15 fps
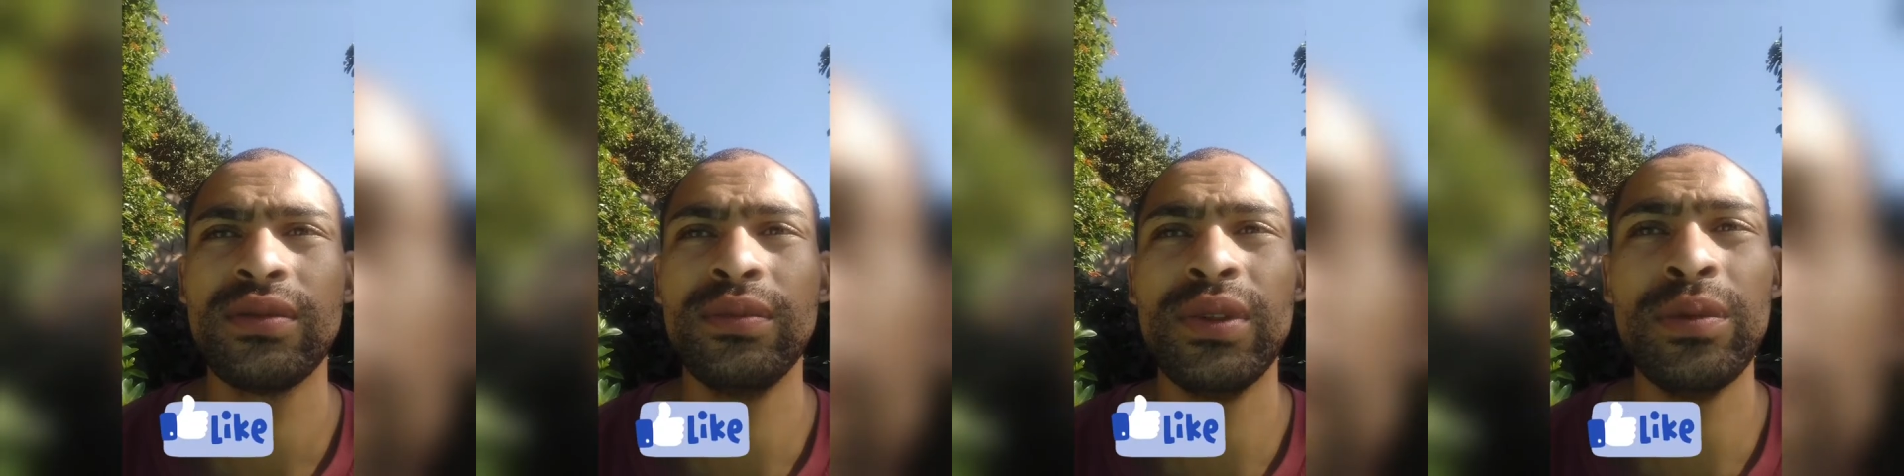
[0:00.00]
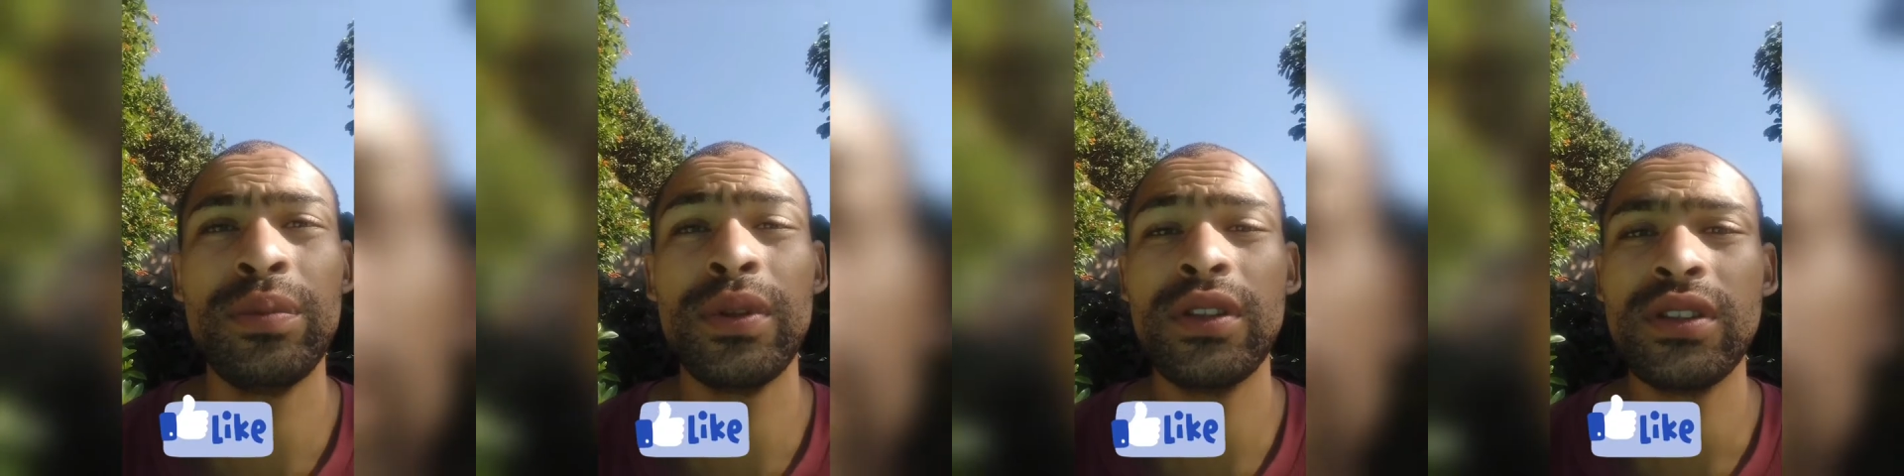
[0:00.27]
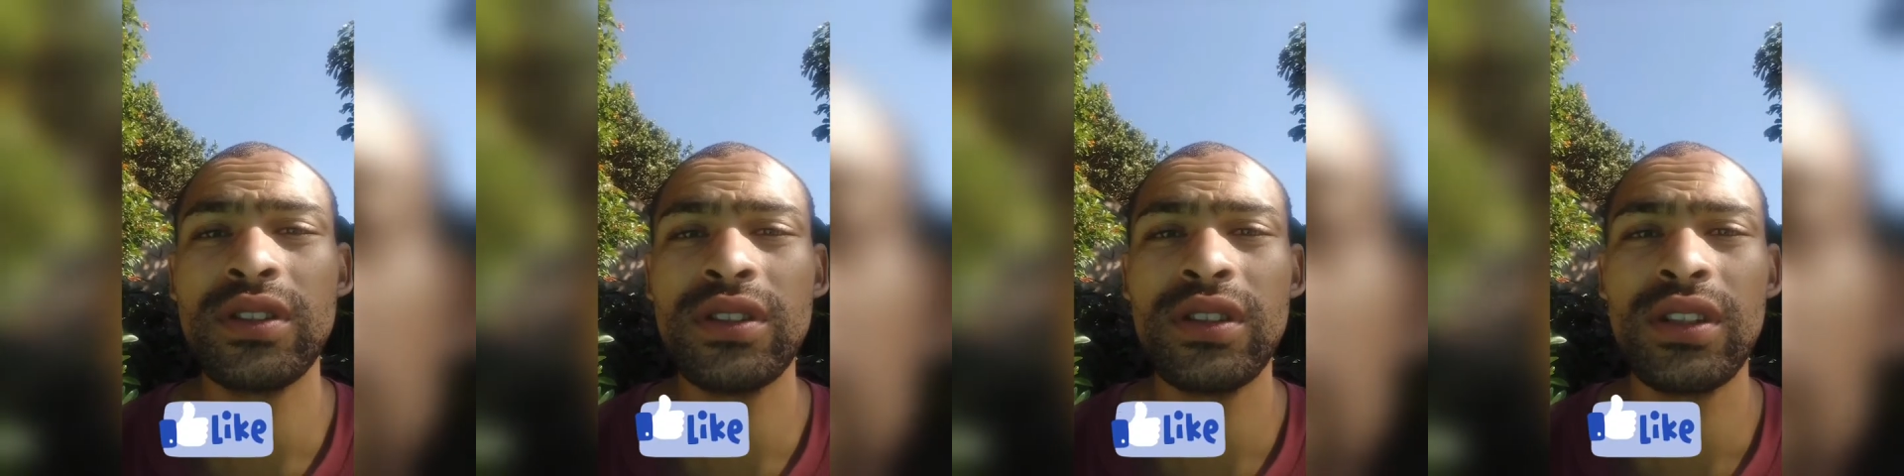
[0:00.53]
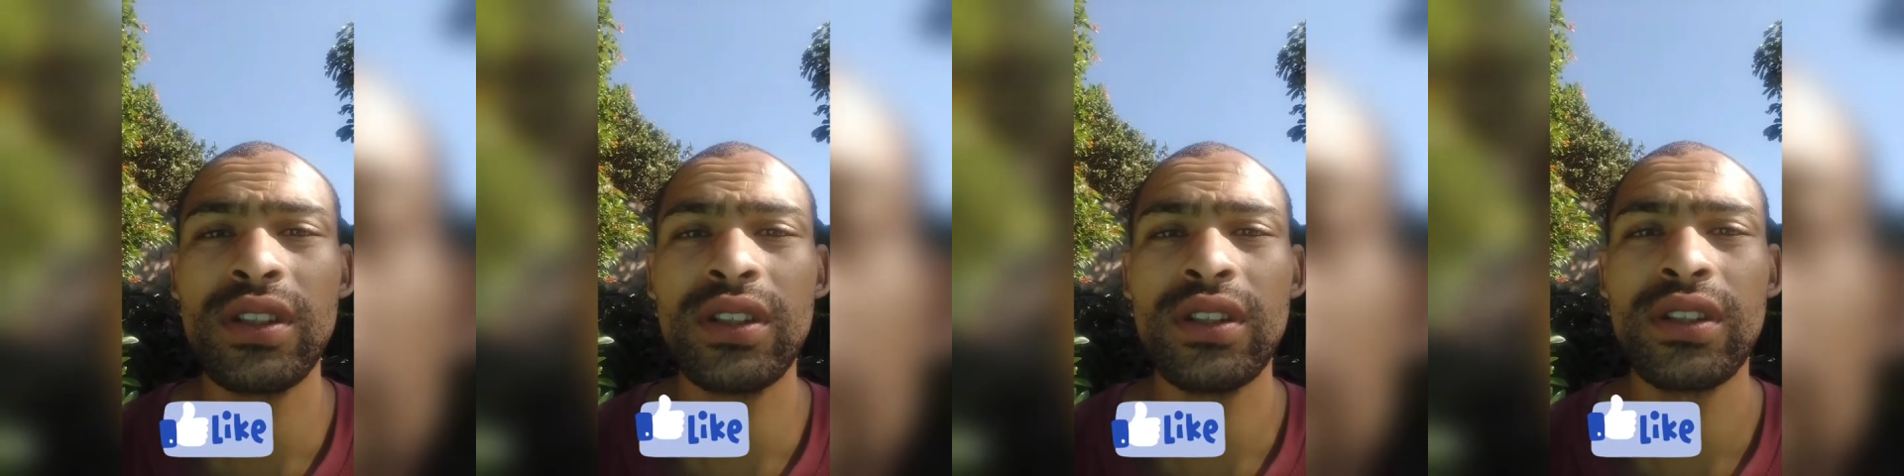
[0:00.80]
me
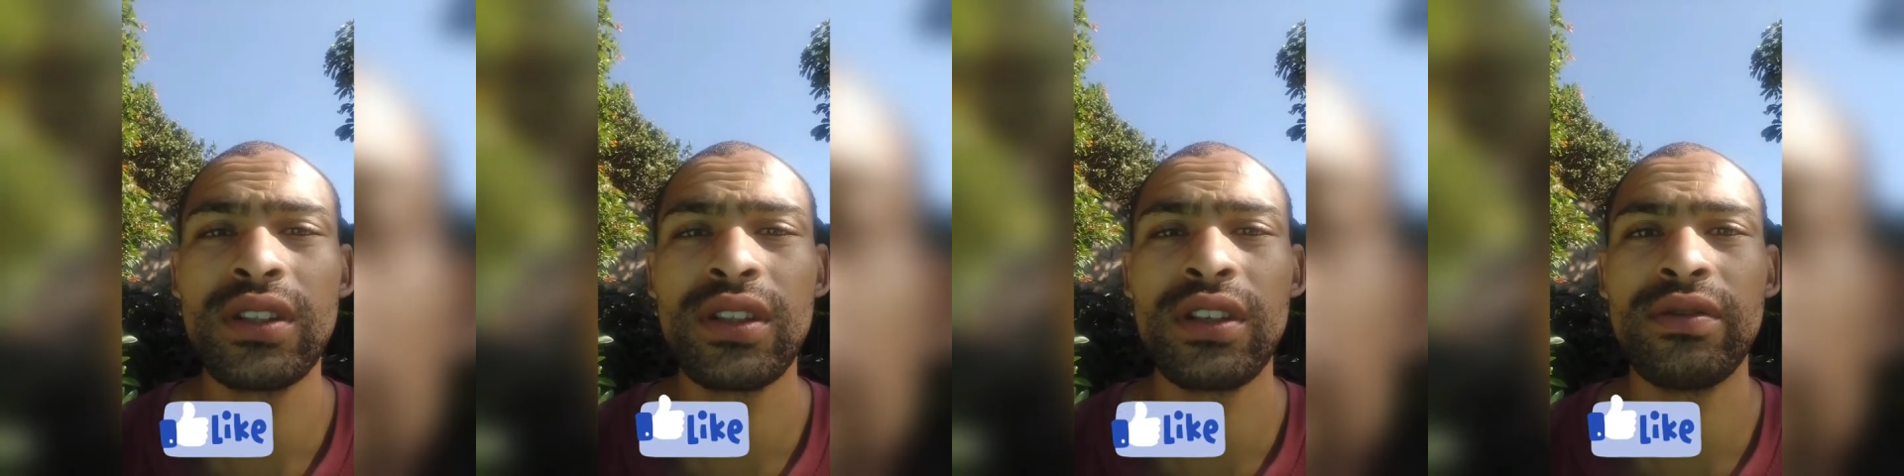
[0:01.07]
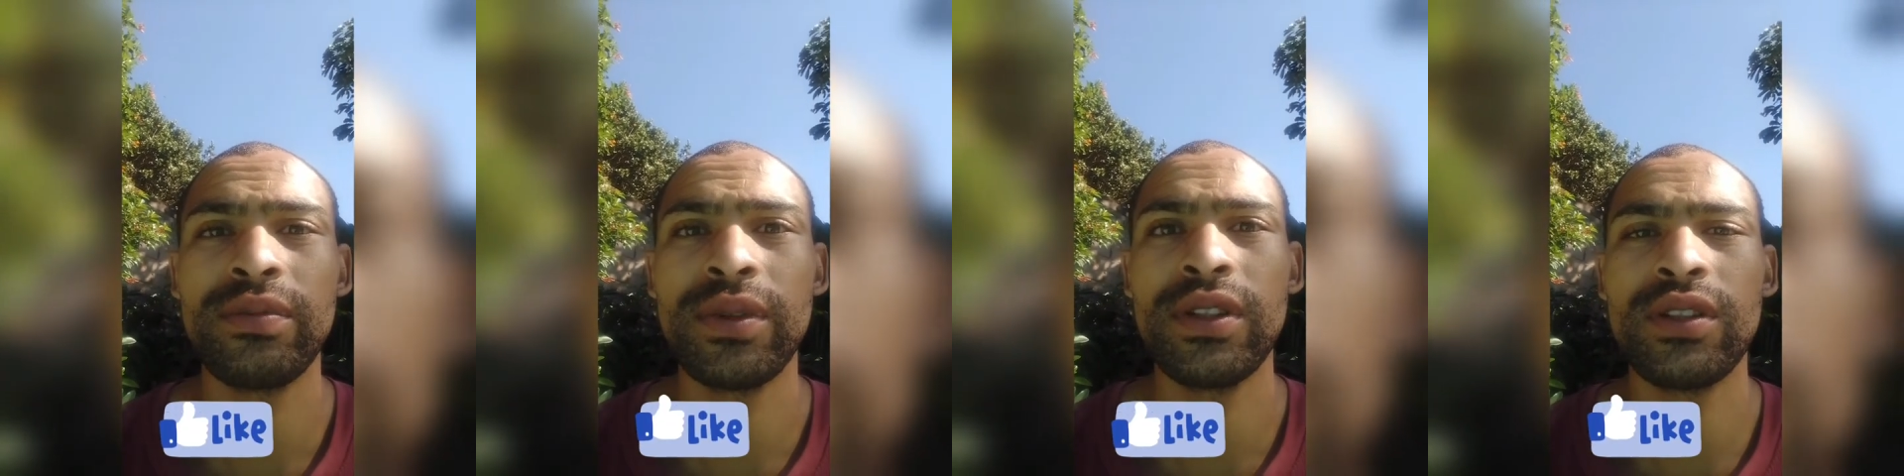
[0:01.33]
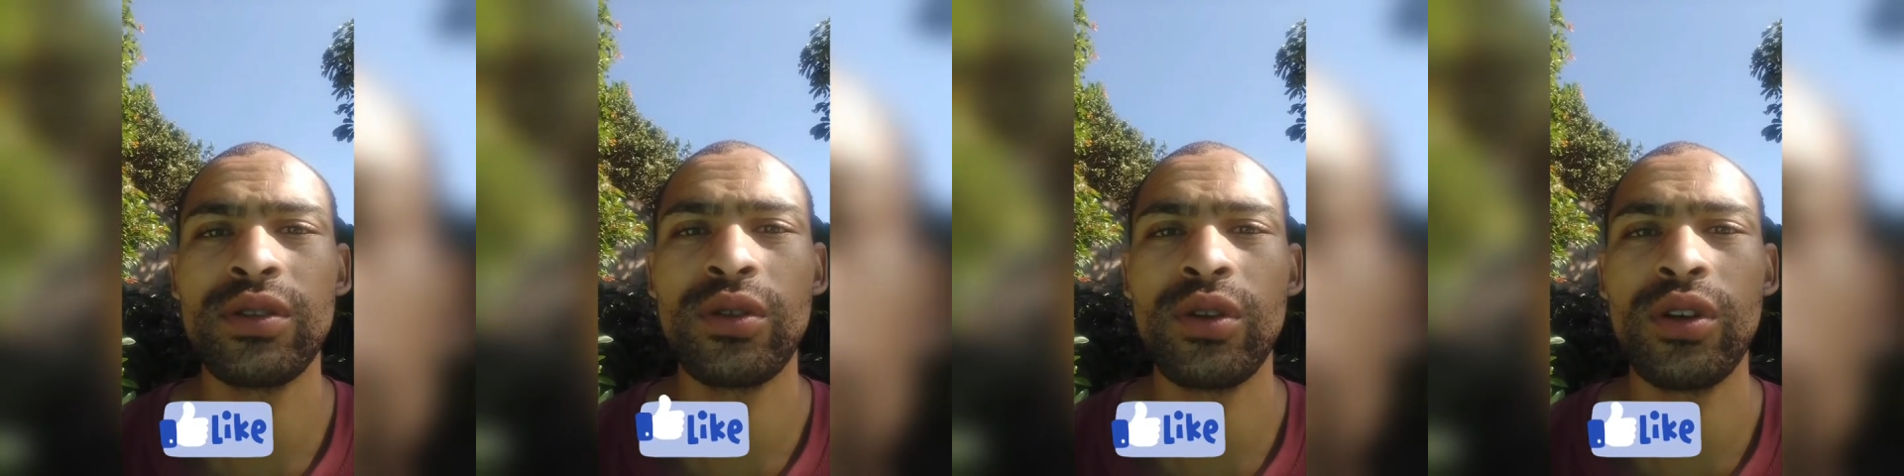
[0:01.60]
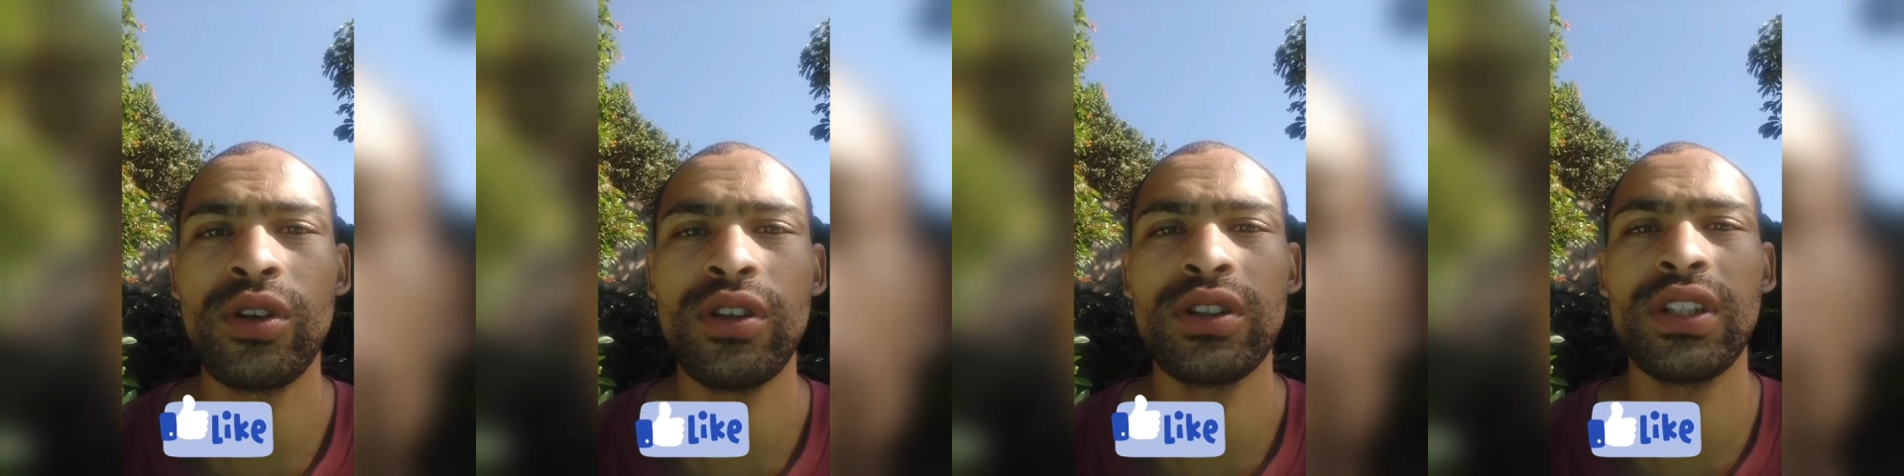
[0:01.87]
personally, been through
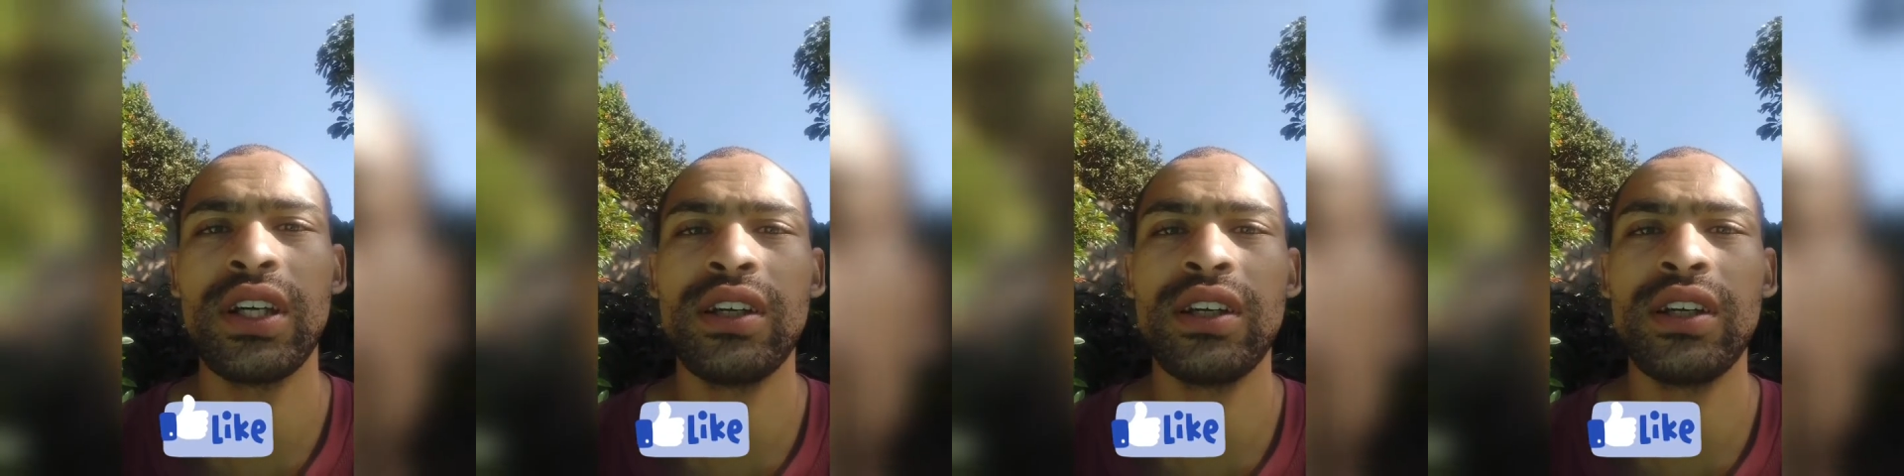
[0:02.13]
a lot.